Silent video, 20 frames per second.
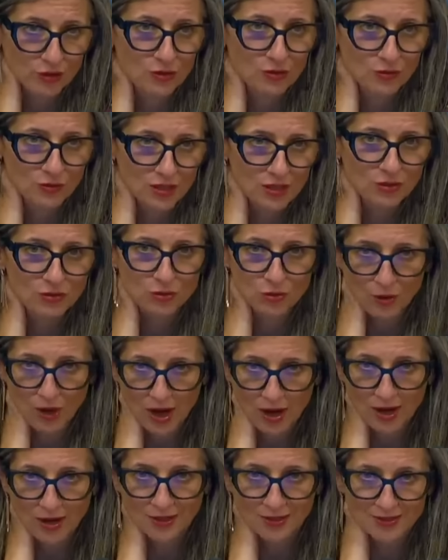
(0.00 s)
You need to
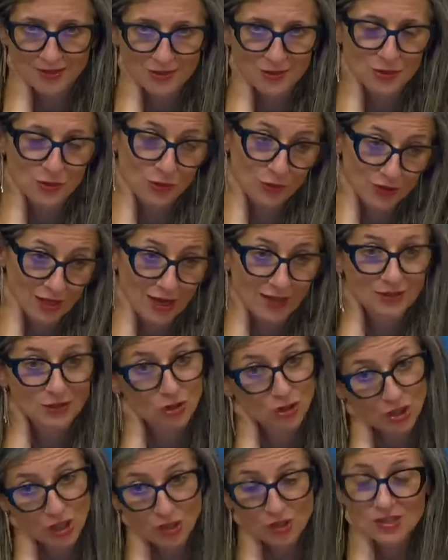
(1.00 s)
act so
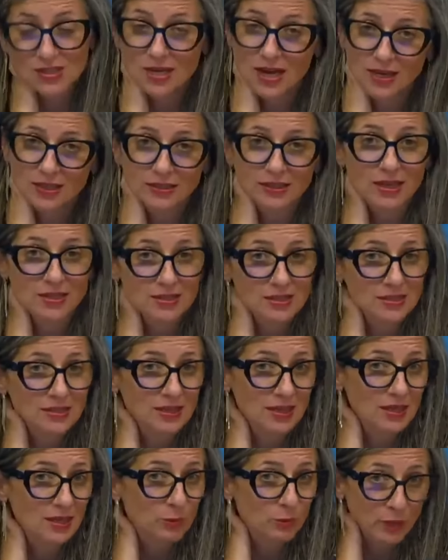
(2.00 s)
that genocide doesn't
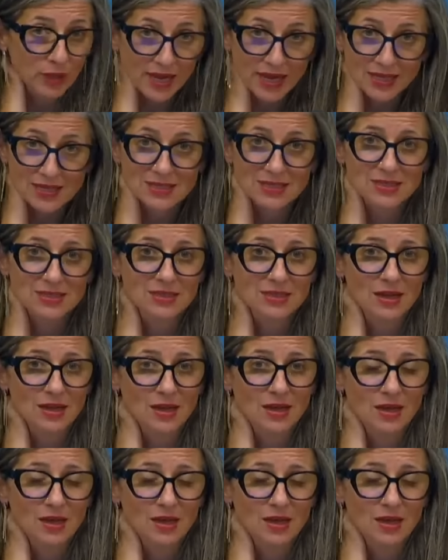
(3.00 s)
take place.